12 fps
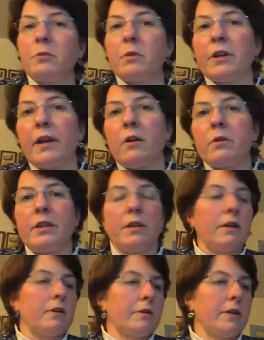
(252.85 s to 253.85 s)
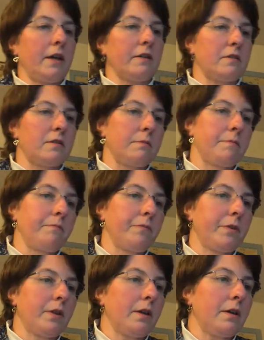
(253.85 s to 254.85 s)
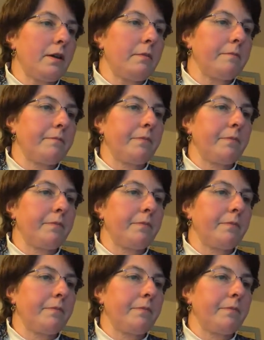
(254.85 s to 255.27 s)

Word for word: You are now in there. Yes. Okay.